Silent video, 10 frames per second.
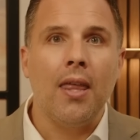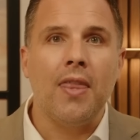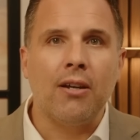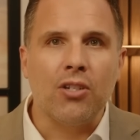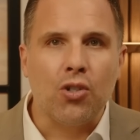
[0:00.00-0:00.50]

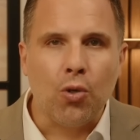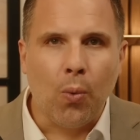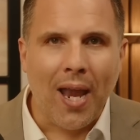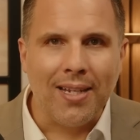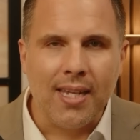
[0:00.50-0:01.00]
There is
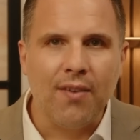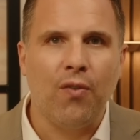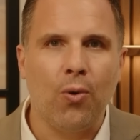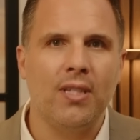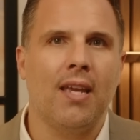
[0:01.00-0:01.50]

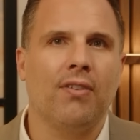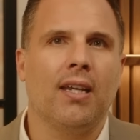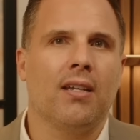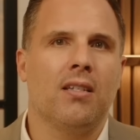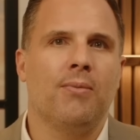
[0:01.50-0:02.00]
24/7
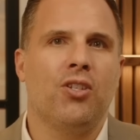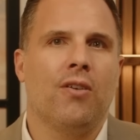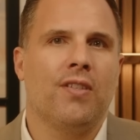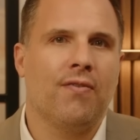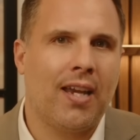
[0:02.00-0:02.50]
customer
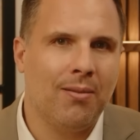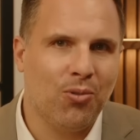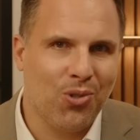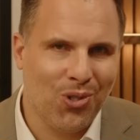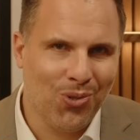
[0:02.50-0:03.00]
service
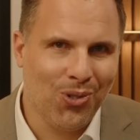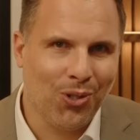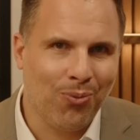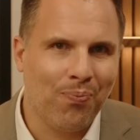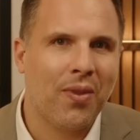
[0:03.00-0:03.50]
available to you.